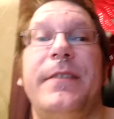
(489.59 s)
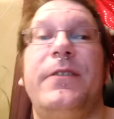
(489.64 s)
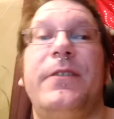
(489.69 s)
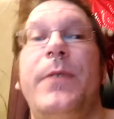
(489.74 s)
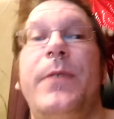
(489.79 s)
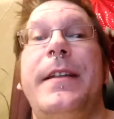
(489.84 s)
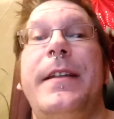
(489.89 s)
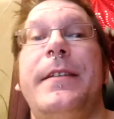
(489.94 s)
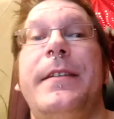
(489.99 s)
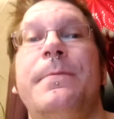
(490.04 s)

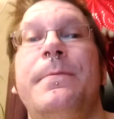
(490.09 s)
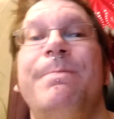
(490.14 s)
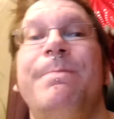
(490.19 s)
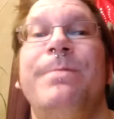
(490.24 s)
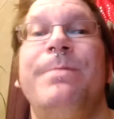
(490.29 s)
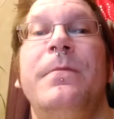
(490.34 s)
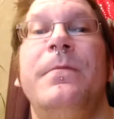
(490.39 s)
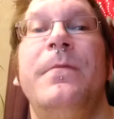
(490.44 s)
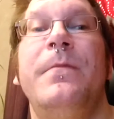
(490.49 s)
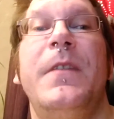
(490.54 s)
Sweden,
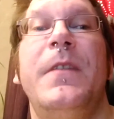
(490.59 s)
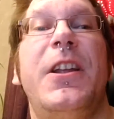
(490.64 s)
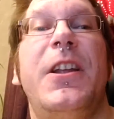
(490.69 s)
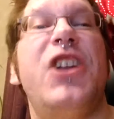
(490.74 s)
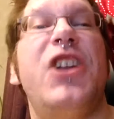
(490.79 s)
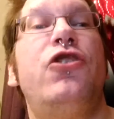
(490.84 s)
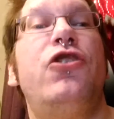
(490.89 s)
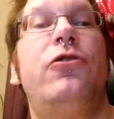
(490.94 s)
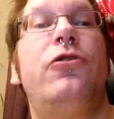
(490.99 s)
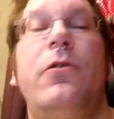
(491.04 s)

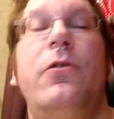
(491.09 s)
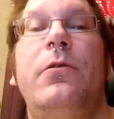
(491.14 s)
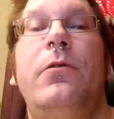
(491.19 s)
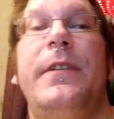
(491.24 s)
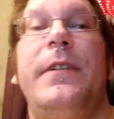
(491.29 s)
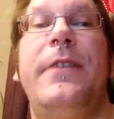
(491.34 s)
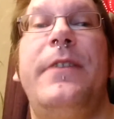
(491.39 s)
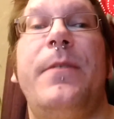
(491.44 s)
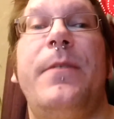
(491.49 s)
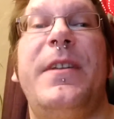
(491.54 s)
is
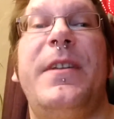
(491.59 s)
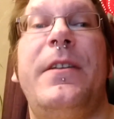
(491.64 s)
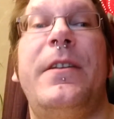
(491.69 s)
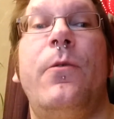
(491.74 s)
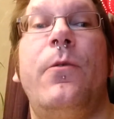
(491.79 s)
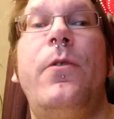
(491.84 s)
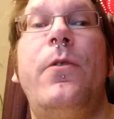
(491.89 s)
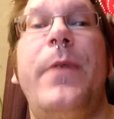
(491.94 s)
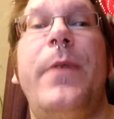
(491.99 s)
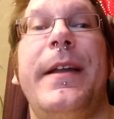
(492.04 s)
totally different. I mean,
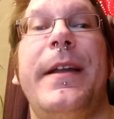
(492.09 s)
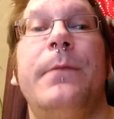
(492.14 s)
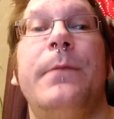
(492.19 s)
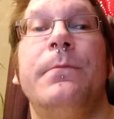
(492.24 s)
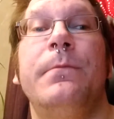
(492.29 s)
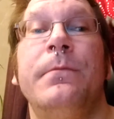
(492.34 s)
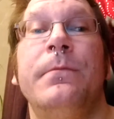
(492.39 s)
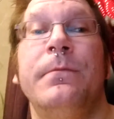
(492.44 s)
Norway,